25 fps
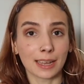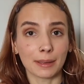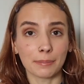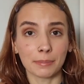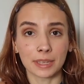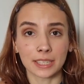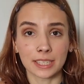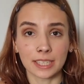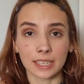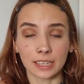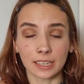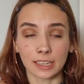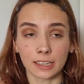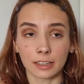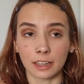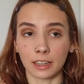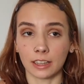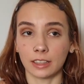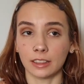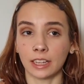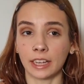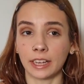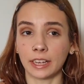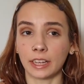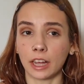I'm missing
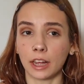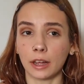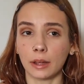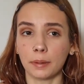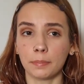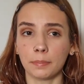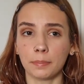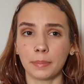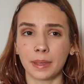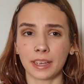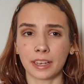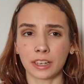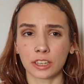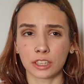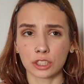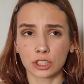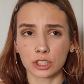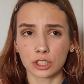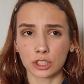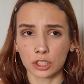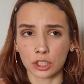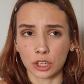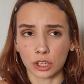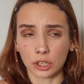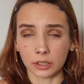like a pink
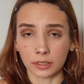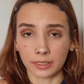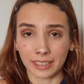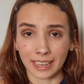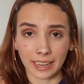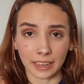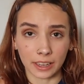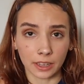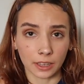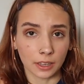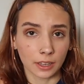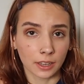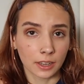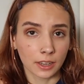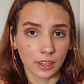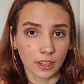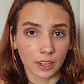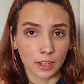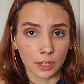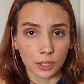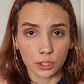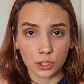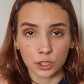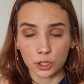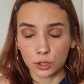turtleneck
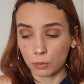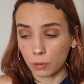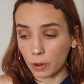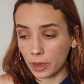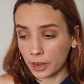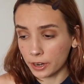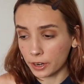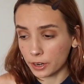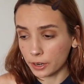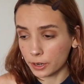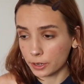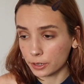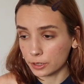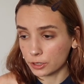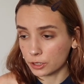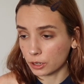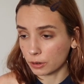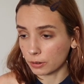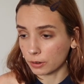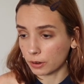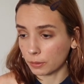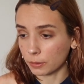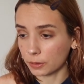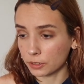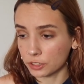sweater.
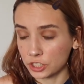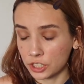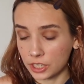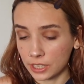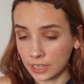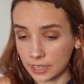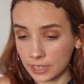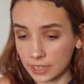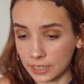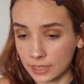Don't know where she